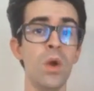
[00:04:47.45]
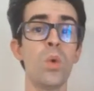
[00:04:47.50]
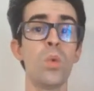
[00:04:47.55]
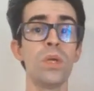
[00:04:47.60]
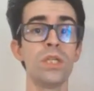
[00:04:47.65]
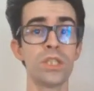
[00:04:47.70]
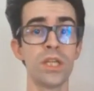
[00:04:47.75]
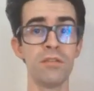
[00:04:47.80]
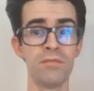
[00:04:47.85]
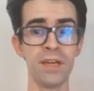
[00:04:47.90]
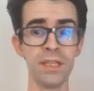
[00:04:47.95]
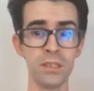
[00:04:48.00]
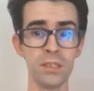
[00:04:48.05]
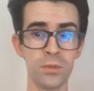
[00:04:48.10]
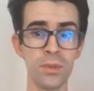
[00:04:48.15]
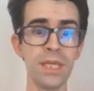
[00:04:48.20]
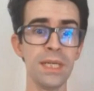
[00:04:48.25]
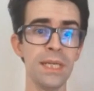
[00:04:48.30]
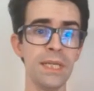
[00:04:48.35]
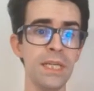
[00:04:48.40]
which I find
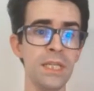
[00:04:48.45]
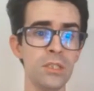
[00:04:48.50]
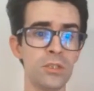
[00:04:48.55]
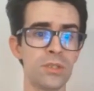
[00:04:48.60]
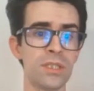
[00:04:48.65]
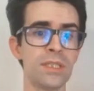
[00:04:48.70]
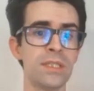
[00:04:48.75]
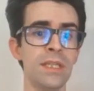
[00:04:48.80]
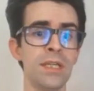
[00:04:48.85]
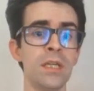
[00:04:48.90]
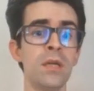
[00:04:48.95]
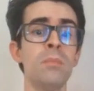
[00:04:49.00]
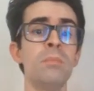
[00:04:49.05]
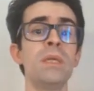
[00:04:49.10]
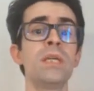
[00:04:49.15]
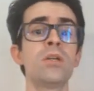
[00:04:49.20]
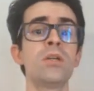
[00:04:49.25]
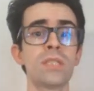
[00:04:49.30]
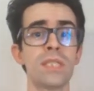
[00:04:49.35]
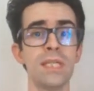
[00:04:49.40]
really interesting
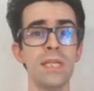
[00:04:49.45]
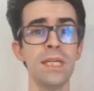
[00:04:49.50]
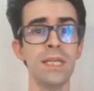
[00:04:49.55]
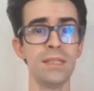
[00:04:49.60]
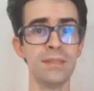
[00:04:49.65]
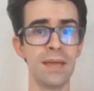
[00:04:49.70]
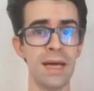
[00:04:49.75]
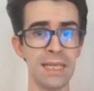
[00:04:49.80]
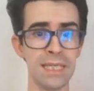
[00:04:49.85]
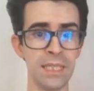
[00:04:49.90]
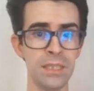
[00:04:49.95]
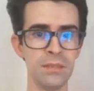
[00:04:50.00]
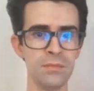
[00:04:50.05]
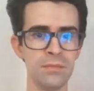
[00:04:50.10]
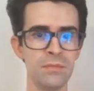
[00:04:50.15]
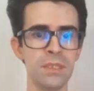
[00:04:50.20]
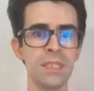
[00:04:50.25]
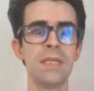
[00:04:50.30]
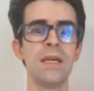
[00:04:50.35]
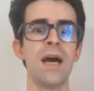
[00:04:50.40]
because in Italian,
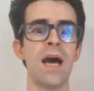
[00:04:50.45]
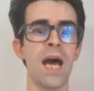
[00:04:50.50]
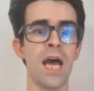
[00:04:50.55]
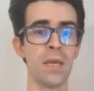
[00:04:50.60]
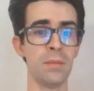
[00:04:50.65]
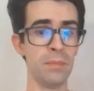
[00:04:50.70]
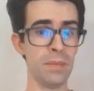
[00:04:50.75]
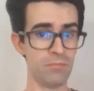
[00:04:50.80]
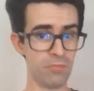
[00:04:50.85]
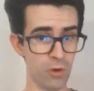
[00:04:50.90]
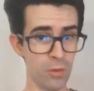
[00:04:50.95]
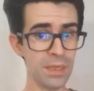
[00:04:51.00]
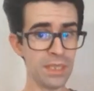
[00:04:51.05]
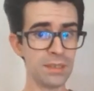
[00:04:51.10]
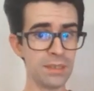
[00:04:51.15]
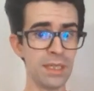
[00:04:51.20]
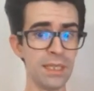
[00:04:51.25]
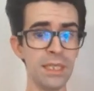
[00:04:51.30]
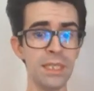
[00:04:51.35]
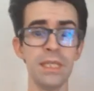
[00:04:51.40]
I'm from
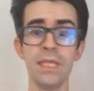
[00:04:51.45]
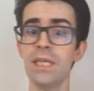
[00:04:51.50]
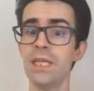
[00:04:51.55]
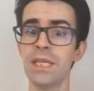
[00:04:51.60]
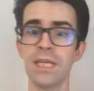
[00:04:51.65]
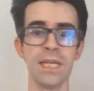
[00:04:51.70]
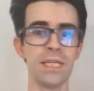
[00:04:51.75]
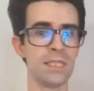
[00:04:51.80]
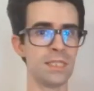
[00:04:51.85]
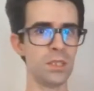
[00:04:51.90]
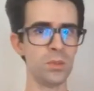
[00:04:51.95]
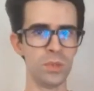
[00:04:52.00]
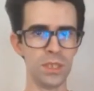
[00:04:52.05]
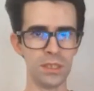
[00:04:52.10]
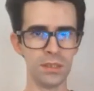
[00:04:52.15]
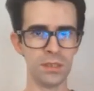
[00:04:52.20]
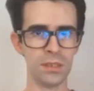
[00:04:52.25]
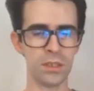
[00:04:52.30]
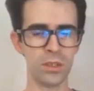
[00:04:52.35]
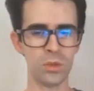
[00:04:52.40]
Italy, in case you
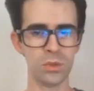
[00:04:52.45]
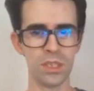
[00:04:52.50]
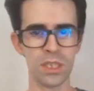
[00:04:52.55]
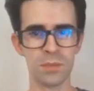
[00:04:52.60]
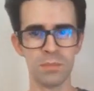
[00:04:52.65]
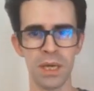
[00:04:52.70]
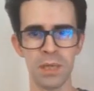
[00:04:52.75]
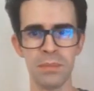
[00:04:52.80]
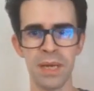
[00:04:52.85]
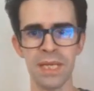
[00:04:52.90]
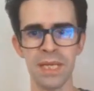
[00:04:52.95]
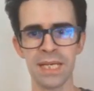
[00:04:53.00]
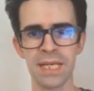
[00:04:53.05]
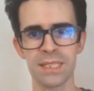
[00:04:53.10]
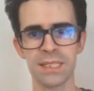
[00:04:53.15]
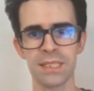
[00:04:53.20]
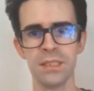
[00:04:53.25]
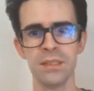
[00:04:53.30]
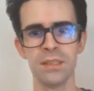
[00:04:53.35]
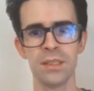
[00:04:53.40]
didn't notice by my
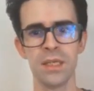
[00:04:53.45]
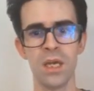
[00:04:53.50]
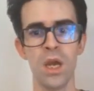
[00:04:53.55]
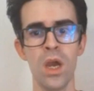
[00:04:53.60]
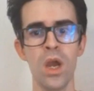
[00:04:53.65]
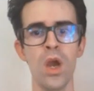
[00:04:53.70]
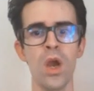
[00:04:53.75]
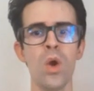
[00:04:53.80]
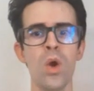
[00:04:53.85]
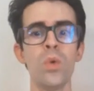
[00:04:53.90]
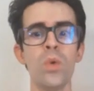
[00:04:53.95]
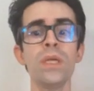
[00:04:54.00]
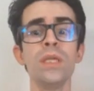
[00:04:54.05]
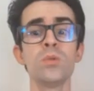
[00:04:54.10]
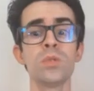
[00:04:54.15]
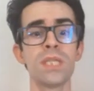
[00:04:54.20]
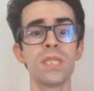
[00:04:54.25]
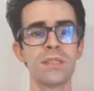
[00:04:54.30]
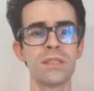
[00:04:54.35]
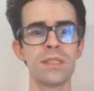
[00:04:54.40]
accent, we
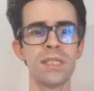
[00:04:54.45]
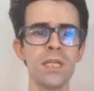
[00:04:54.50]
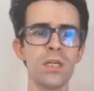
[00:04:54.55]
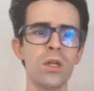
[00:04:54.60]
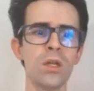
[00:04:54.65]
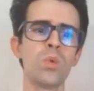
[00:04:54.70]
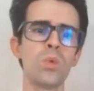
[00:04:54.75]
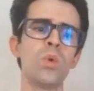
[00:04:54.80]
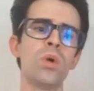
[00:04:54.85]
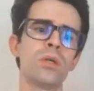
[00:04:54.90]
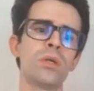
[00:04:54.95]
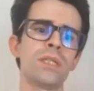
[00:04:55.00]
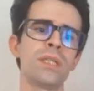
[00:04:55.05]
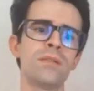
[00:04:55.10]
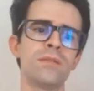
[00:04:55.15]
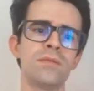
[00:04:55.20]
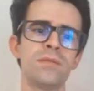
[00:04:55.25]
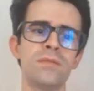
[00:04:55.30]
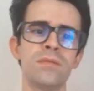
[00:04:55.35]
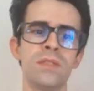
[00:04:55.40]
use a single word,
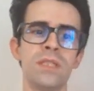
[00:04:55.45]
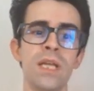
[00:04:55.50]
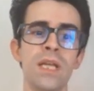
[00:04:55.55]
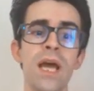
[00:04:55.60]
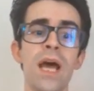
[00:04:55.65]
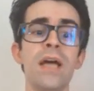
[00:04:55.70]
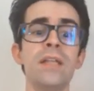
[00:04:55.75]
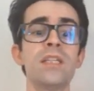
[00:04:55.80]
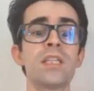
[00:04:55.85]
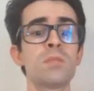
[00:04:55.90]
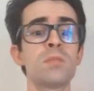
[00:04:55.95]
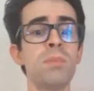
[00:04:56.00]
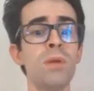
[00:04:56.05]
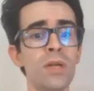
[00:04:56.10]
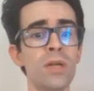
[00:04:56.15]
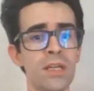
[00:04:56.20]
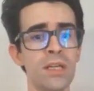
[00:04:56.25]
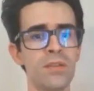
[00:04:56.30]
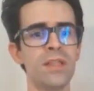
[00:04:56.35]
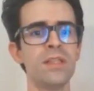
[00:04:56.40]
and
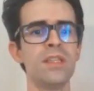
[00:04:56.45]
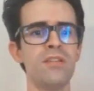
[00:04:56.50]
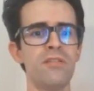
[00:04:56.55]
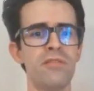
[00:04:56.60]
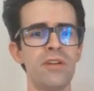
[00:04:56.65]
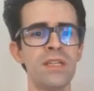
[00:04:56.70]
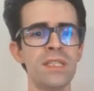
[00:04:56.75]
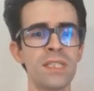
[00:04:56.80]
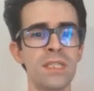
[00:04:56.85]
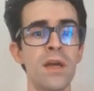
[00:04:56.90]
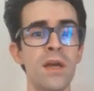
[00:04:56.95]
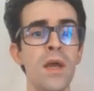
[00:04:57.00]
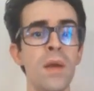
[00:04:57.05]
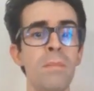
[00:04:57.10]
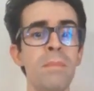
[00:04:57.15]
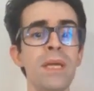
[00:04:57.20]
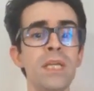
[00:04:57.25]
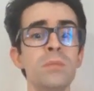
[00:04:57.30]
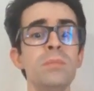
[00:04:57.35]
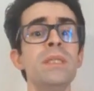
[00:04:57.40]
exploring the difference
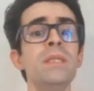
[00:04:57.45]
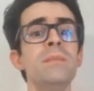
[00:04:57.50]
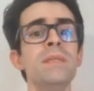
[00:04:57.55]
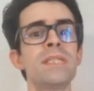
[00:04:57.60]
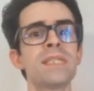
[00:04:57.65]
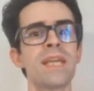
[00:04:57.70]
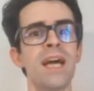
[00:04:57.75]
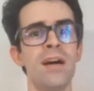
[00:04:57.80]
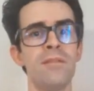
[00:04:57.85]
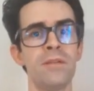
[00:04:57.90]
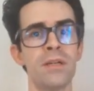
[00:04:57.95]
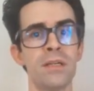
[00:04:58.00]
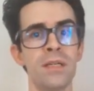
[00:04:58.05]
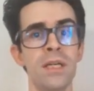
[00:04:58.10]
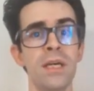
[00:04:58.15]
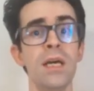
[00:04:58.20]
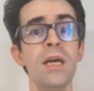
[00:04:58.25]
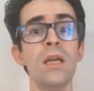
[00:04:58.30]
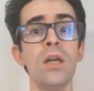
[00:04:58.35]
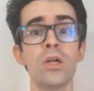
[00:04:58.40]
made me discover
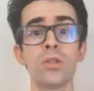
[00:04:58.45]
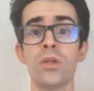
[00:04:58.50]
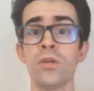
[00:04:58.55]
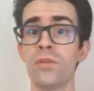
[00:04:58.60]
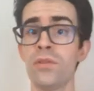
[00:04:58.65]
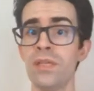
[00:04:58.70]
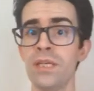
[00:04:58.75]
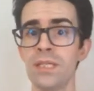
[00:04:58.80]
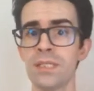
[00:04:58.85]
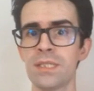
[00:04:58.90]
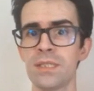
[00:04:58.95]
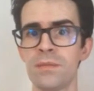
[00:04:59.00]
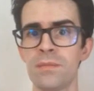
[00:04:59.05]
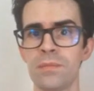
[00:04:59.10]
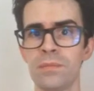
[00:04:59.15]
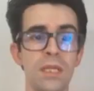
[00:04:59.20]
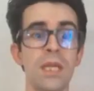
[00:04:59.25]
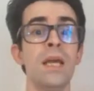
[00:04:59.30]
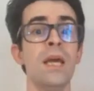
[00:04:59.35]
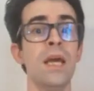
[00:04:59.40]
a lot of things.
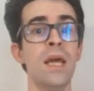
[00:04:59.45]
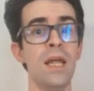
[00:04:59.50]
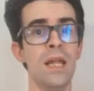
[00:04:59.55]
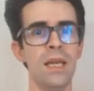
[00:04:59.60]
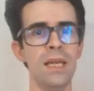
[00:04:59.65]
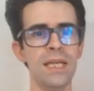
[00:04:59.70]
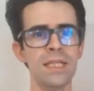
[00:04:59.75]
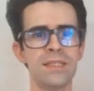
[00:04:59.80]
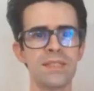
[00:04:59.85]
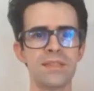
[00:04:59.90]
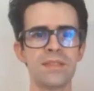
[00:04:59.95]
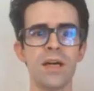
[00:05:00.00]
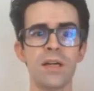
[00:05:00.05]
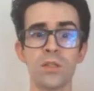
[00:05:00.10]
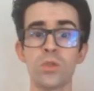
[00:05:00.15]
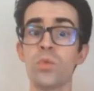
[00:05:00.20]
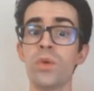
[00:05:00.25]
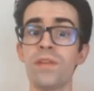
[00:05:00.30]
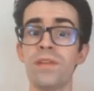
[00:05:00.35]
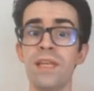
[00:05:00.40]
Let's
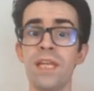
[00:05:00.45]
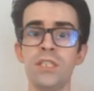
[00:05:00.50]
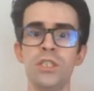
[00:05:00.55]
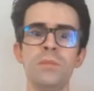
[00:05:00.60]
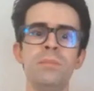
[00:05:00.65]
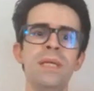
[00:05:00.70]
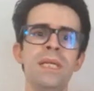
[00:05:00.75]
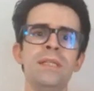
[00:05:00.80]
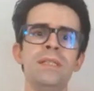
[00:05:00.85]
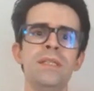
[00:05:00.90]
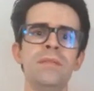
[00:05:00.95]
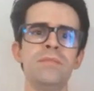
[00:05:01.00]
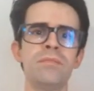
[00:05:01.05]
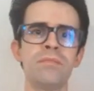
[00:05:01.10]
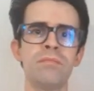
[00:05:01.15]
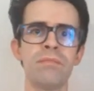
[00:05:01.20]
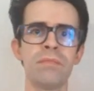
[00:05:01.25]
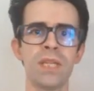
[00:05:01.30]
start with legibility.